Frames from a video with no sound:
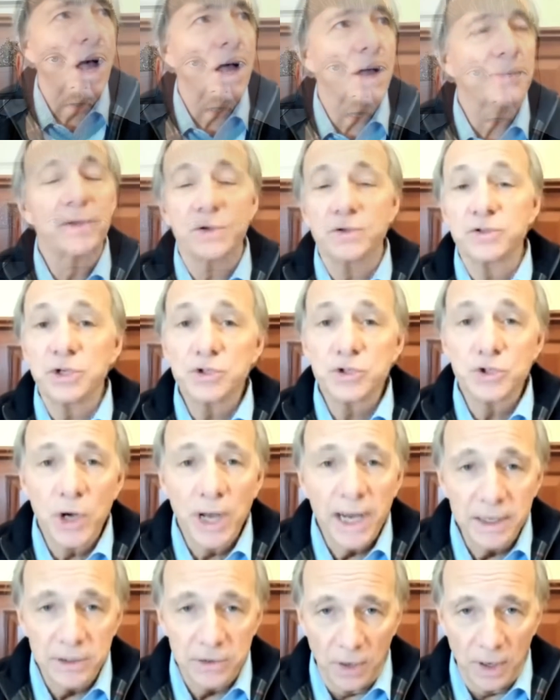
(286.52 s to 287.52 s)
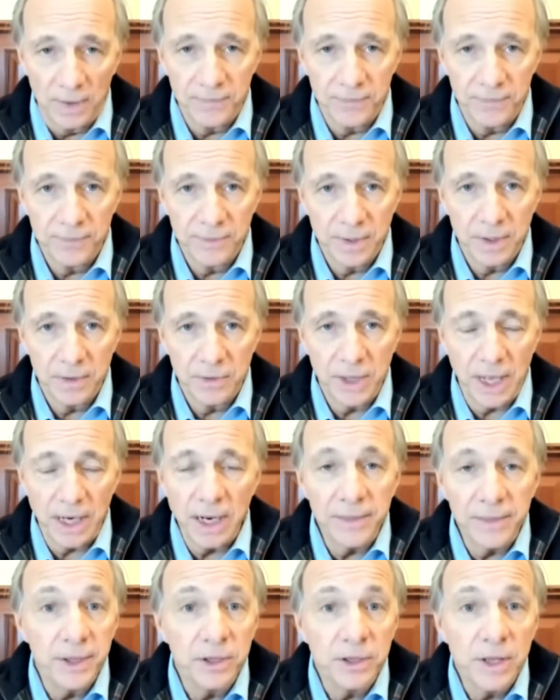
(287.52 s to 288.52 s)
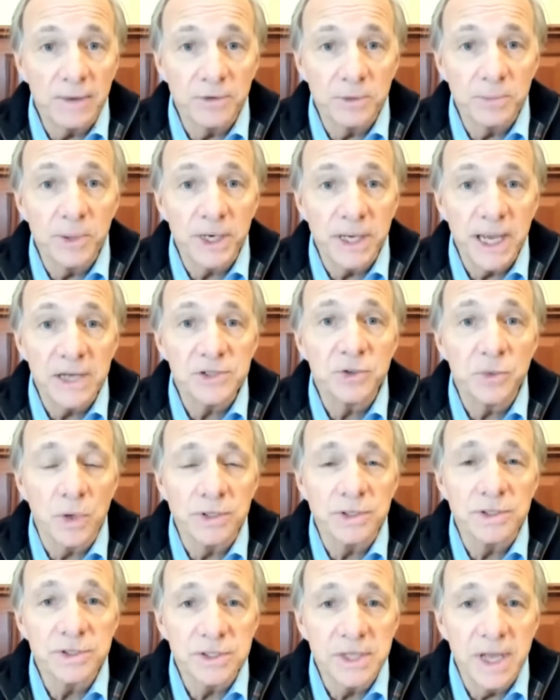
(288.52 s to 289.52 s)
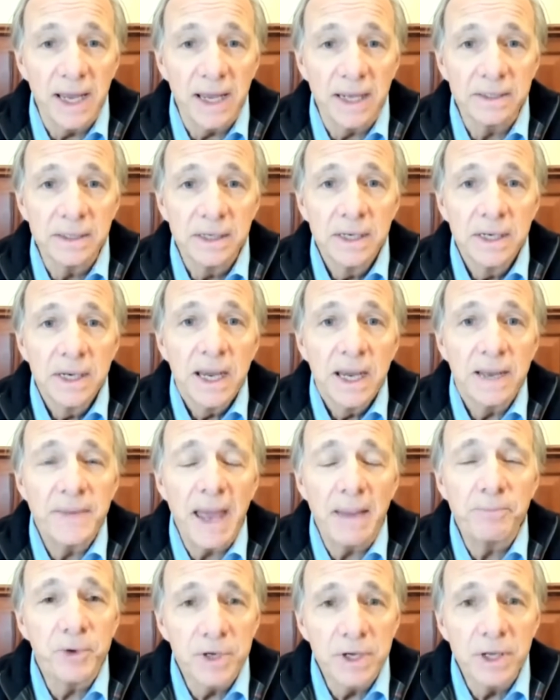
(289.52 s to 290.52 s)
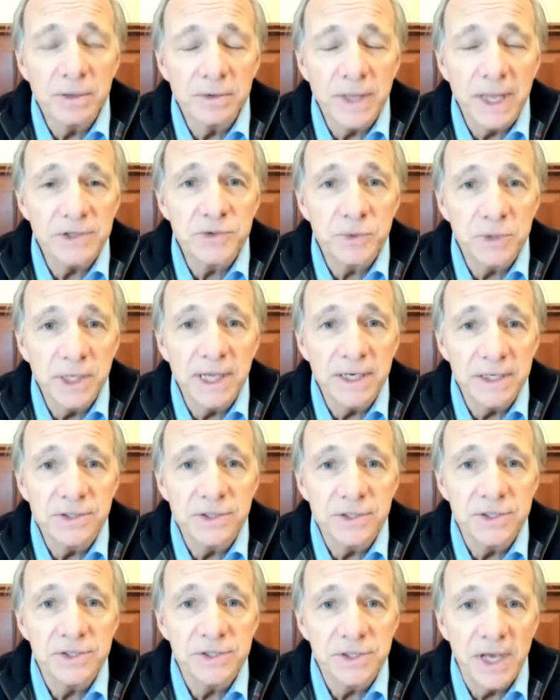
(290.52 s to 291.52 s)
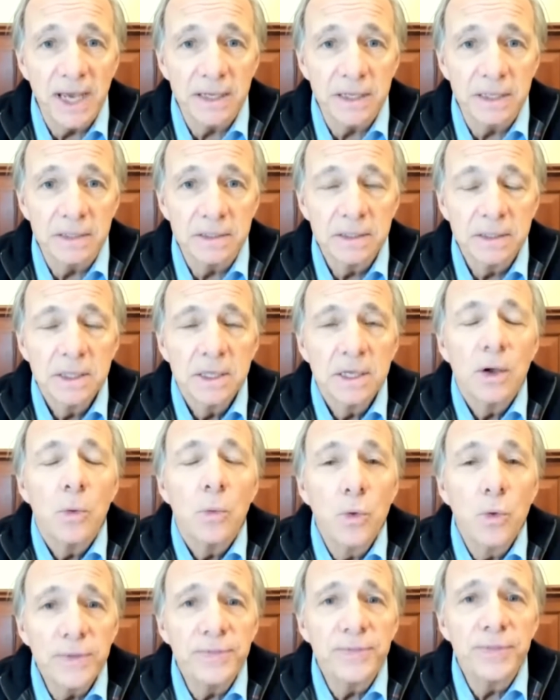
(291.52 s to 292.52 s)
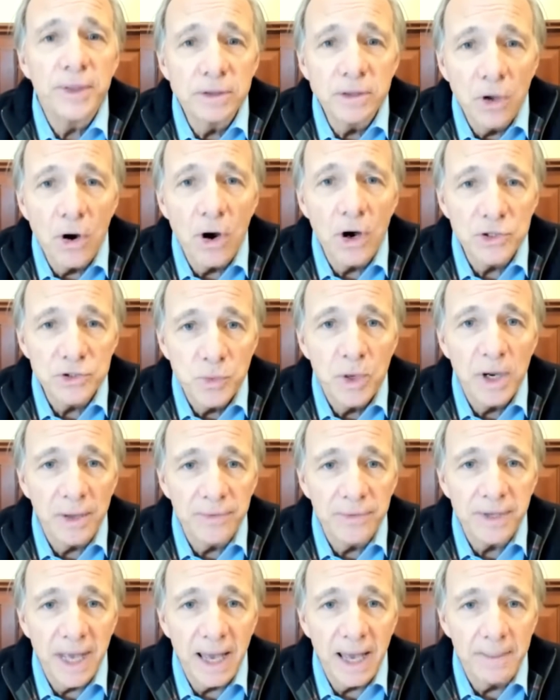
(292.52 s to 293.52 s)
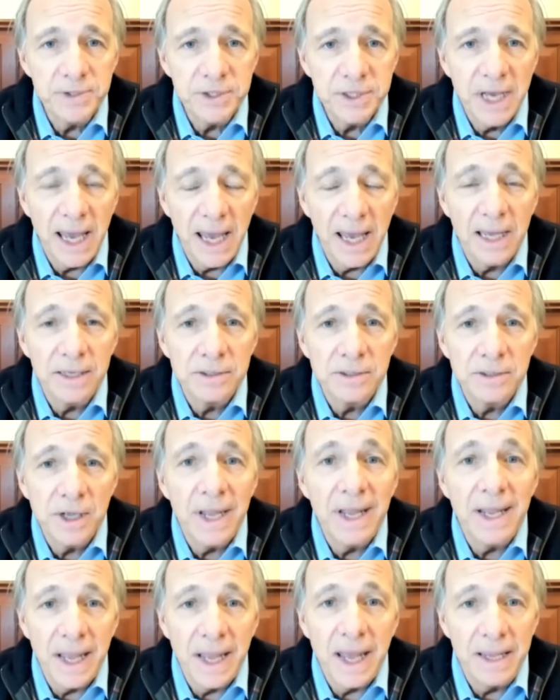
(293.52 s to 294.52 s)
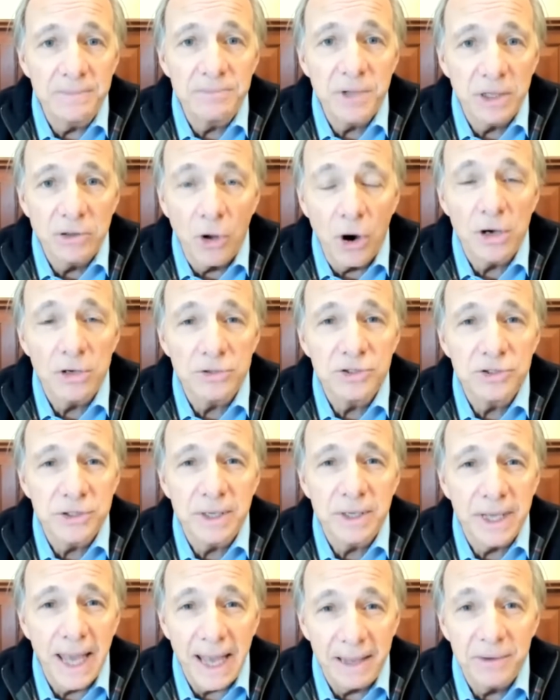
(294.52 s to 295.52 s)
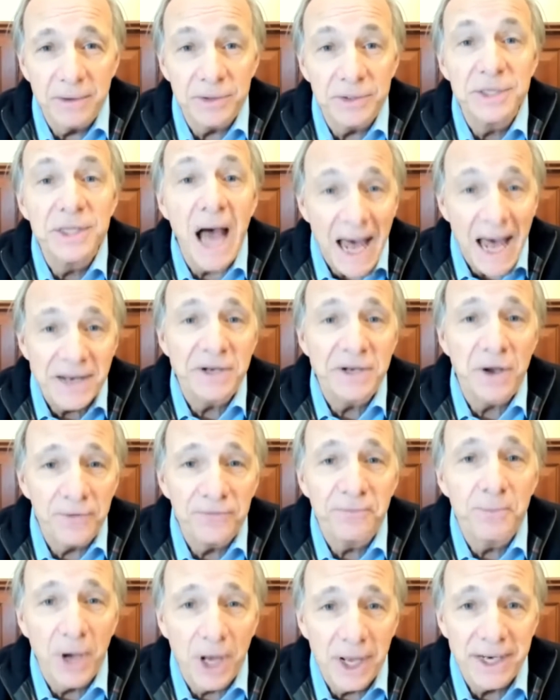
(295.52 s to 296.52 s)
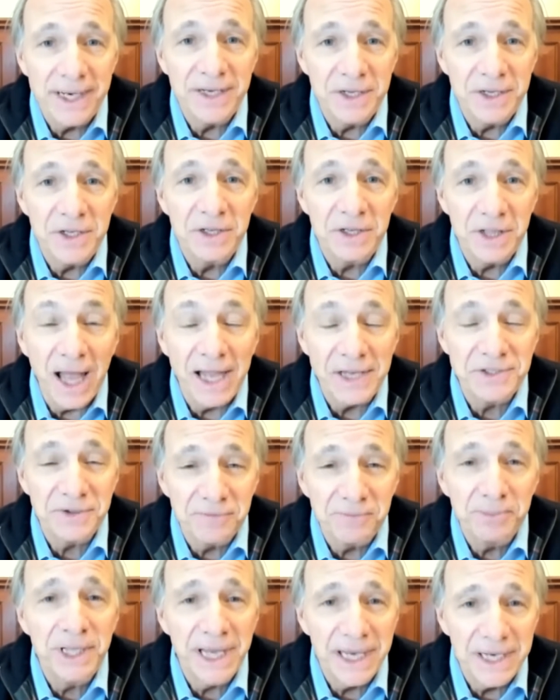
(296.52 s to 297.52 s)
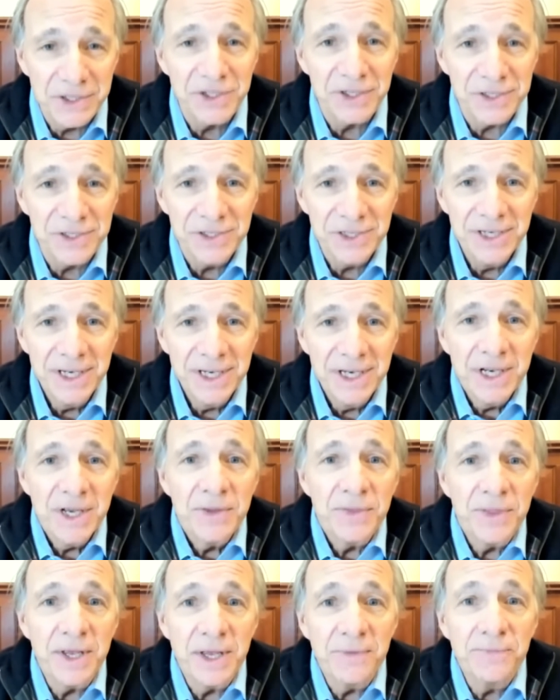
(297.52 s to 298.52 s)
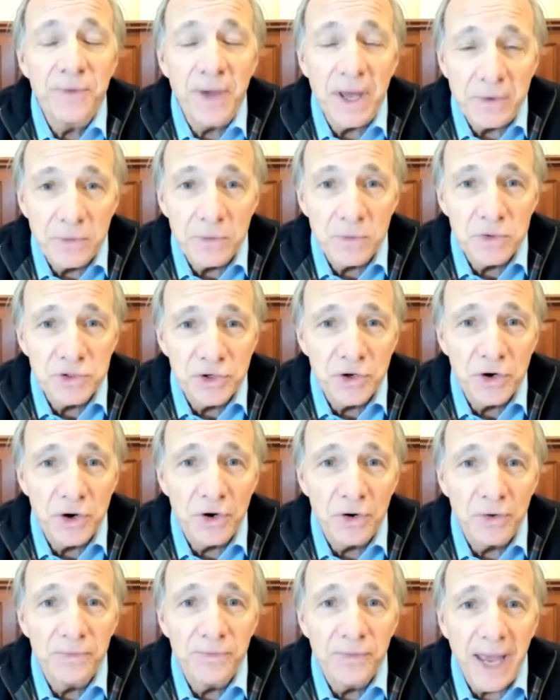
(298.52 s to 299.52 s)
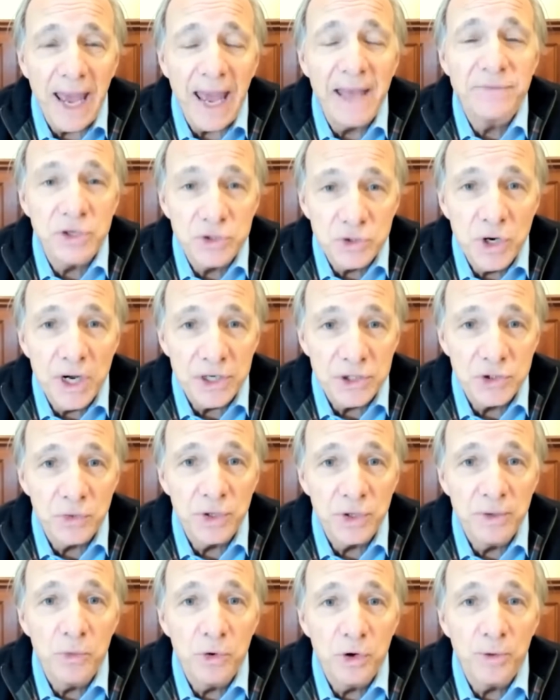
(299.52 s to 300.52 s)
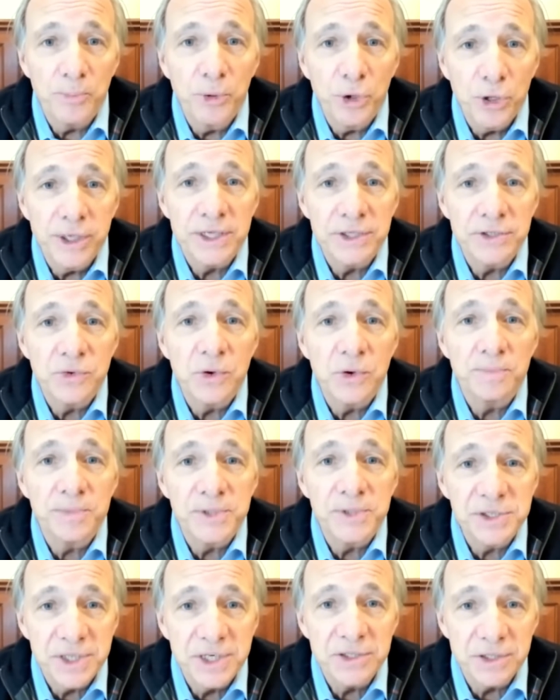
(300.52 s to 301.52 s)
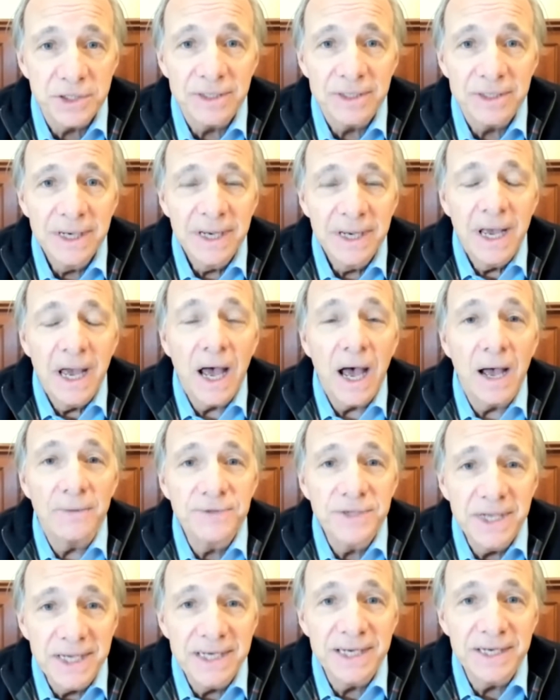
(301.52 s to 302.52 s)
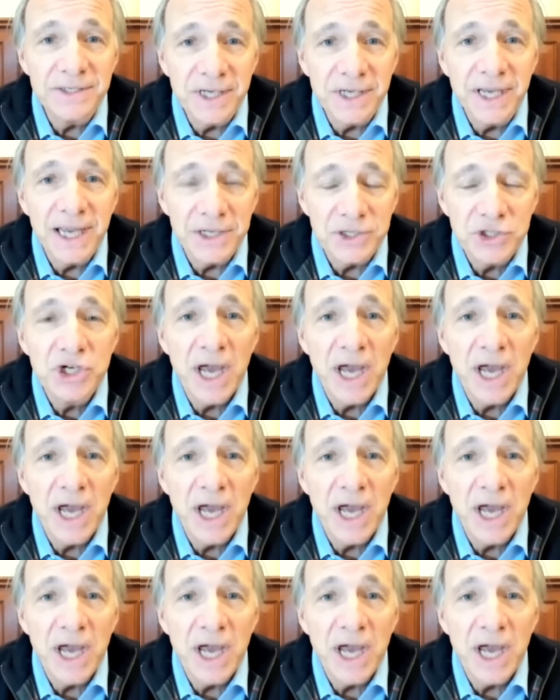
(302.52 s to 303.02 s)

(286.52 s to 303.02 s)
Uh, there's a trade-off that I think everybody has to understand, and that bring, that's related to the second. With the large wealth gaps and, and large not enough money in lots of places, the Federal Reserve and the Treasury were put into a position of needing to get